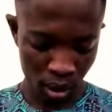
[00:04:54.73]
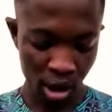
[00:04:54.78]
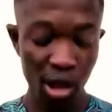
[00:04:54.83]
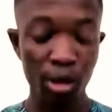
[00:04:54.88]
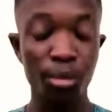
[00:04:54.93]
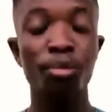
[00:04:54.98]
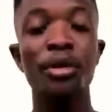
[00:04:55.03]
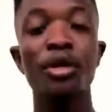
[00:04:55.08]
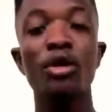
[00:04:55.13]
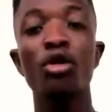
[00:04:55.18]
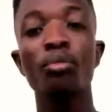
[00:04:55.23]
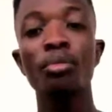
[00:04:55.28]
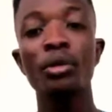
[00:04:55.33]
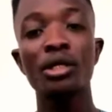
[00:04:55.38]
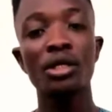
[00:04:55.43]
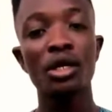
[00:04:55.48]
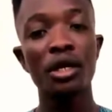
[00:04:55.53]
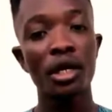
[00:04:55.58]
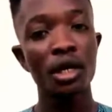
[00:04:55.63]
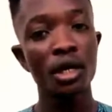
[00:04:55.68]
the
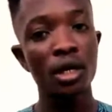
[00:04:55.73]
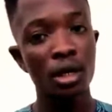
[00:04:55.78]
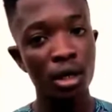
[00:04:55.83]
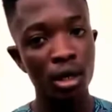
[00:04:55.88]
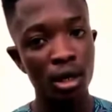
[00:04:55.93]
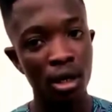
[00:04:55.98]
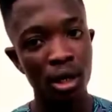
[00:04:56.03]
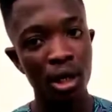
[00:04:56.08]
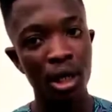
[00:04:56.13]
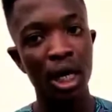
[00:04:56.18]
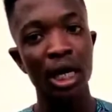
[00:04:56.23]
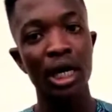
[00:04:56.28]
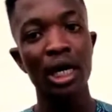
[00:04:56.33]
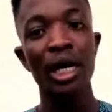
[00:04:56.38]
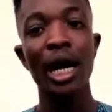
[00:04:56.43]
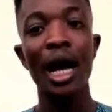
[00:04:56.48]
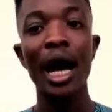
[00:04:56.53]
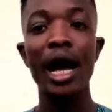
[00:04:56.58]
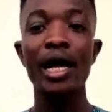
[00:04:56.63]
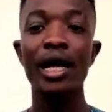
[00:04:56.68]
POP3,
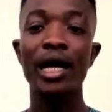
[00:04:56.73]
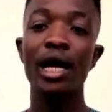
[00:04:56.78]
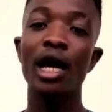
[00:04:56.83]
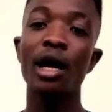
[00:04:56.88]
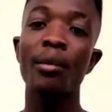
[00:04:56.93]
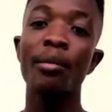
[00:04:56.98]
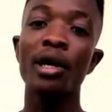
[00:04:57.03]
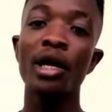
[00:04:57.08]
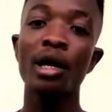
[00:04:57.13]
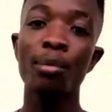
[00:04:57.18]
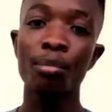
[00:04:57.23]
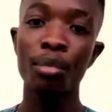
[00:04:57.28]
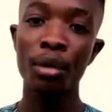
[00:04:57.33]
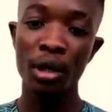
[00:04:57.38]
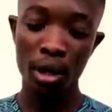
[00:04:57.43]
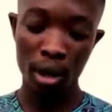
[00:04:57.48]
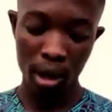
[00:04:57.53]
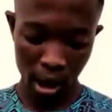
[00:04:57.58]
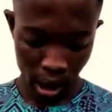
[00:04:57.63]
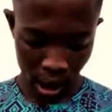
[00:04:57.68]
the
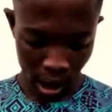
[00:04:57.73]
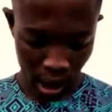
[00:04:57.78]
IMAP,